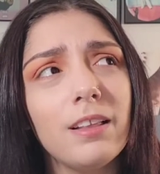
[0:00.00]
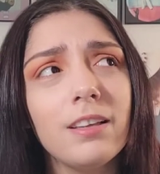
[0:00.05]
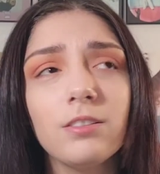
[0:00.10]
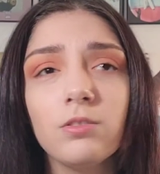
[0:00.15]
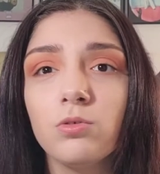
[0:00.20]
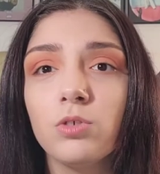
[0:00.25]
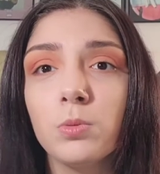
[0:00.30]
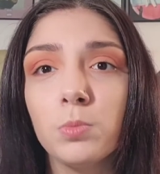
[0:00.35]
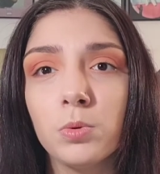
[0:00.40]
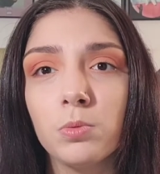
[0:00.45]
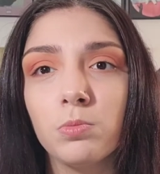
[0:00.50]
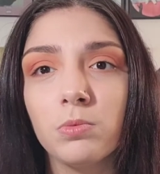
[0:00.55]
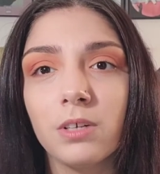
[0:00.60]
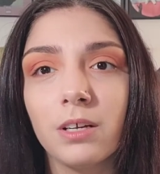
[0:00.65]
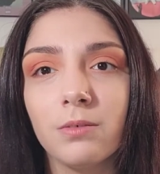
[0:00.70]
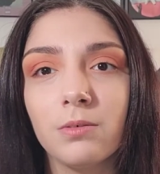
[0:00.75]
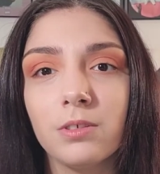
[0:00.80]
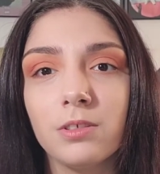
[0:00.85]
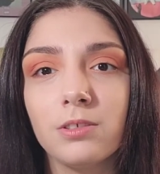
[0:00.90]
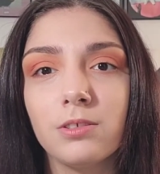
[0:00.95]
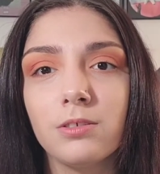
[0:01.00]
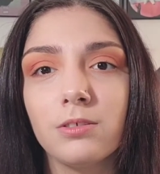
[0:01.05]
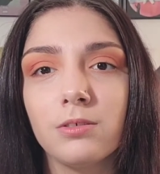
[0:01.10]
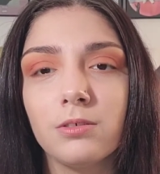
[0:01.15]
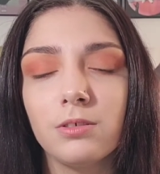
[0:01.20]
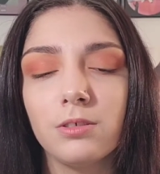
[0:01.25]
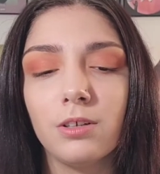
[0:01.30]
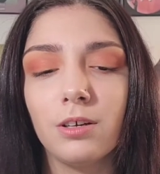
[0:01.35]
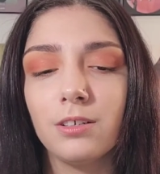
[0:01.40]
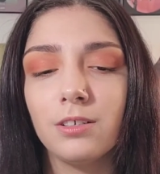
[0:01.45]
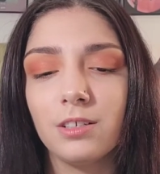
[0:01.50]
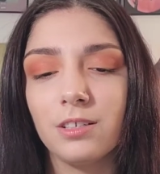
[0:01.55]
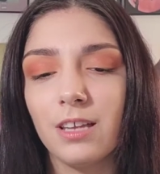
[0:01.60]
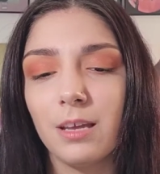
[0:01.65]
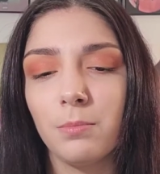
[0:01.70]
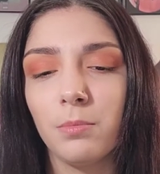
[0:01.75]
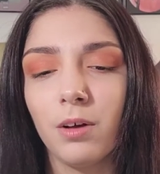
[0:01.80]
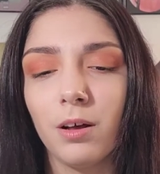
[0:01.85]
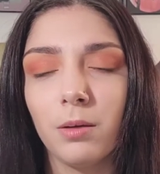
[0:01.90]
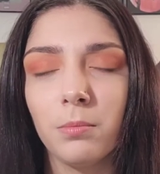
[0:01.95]
no i liked groups when i was not
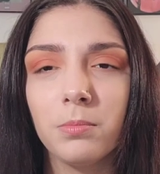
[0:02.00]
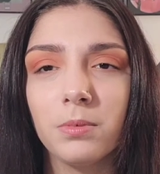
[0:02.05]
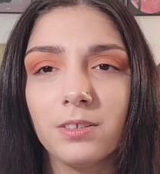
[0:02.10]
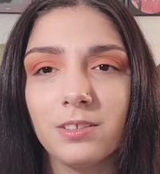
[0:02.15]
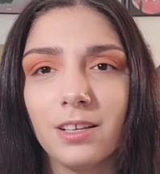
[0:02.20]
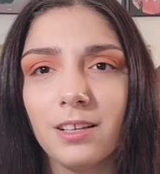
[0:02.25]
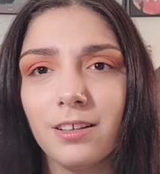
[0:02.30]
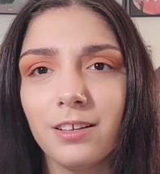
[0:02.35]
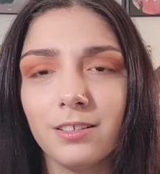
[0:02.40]
into k-pop because